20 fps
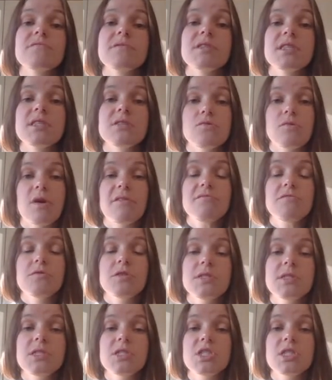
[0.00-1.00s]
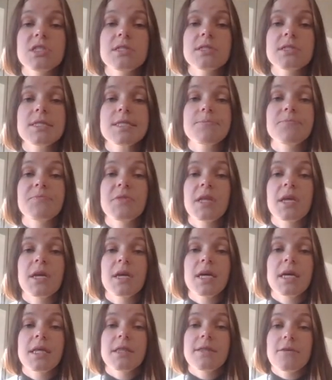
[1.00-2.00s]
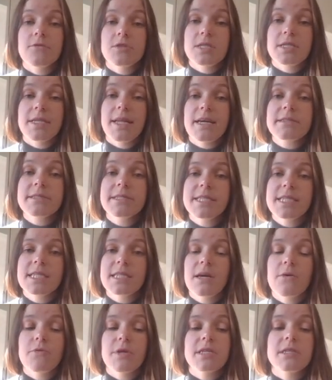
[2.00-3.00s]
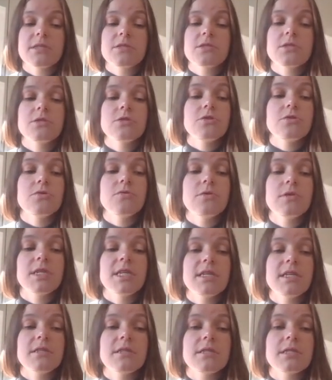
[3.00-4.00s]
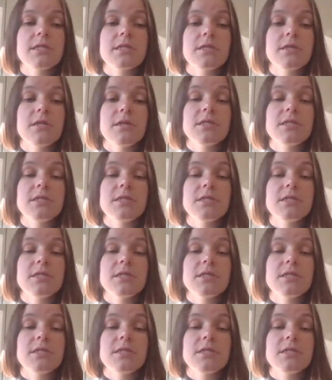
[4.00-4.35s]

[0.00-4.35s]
these reference genes. Now the next thing that we need to do is